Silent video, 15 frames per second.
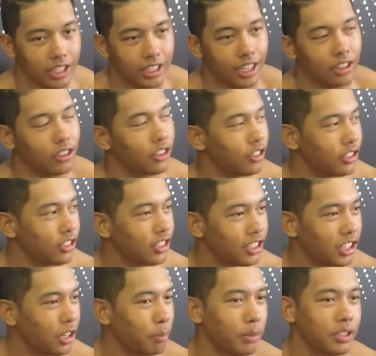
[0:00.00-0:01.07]
I don't know, dude.
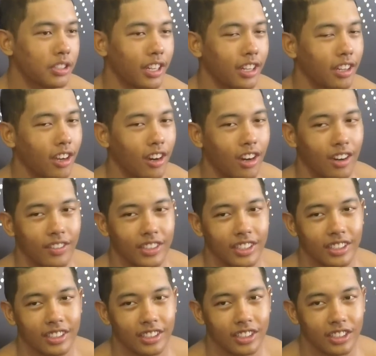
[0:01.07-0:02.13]
Just helping is like a
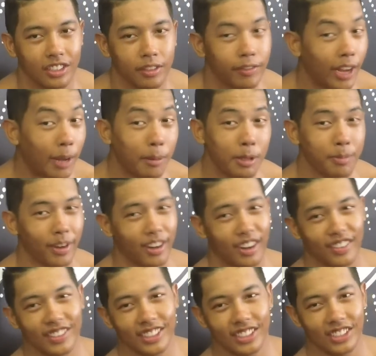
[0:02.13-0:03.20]
hobby. Family's my
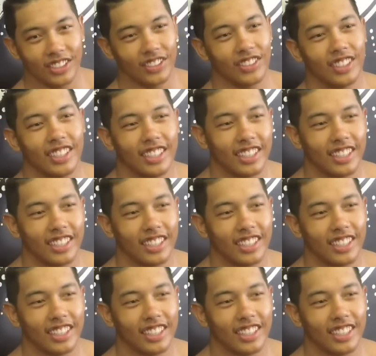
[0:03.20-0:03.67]
hobby too.